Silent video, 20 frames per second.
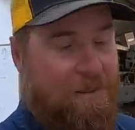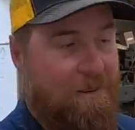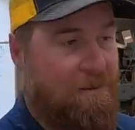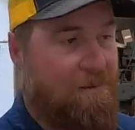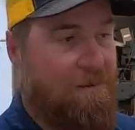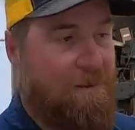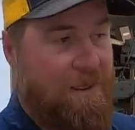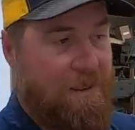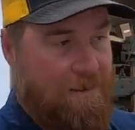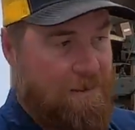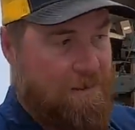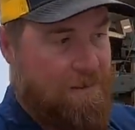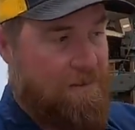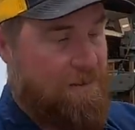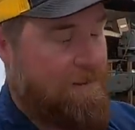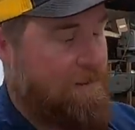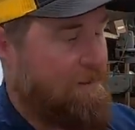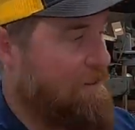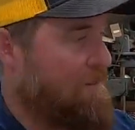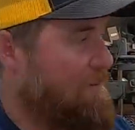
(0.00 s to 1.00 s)
or like,
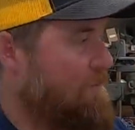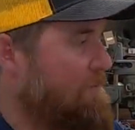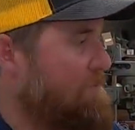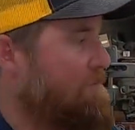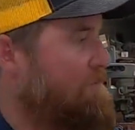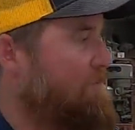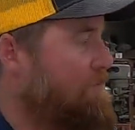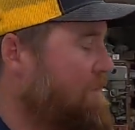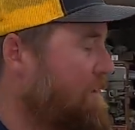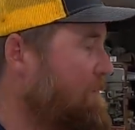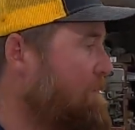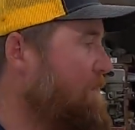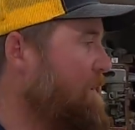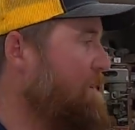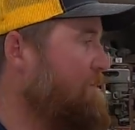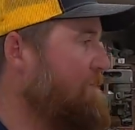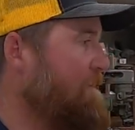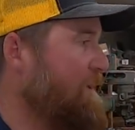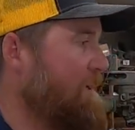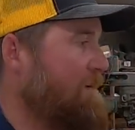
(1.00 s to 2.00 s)
you know,
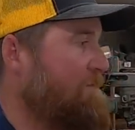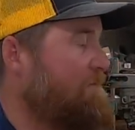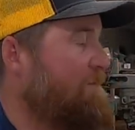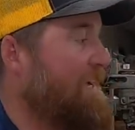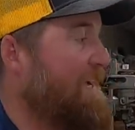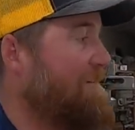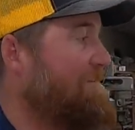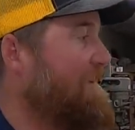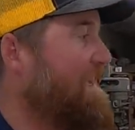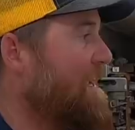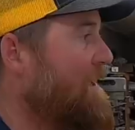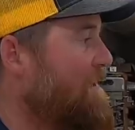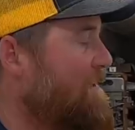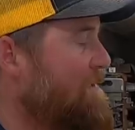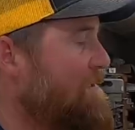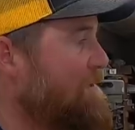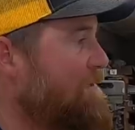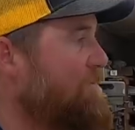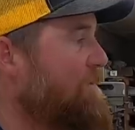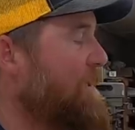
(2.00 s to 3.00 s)
above like 5
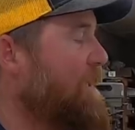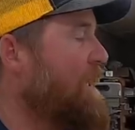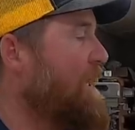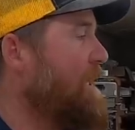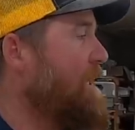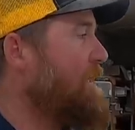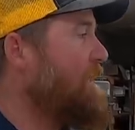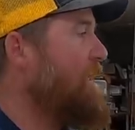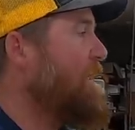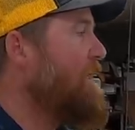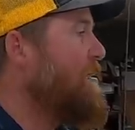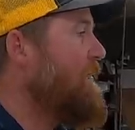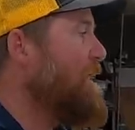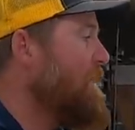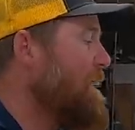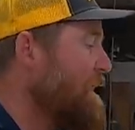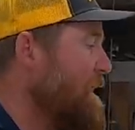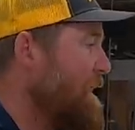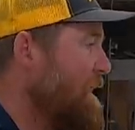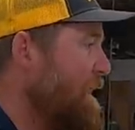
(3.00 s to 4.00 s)
gallons if we can.
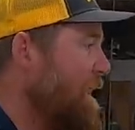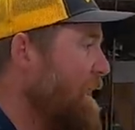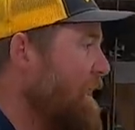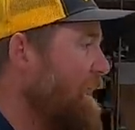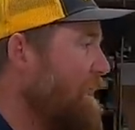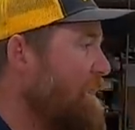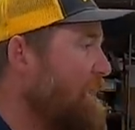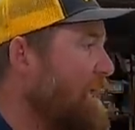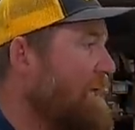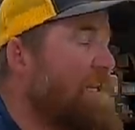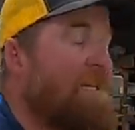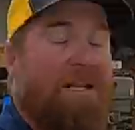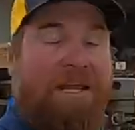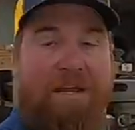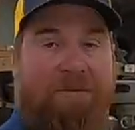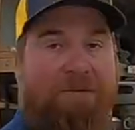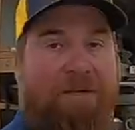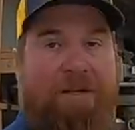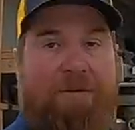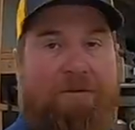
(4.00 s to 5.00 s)
And I didn't
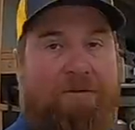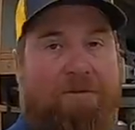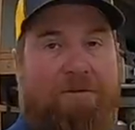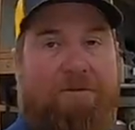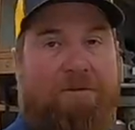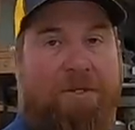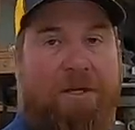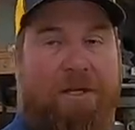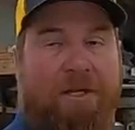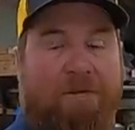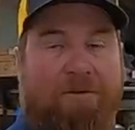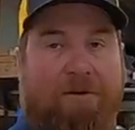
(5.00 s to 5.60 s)
have any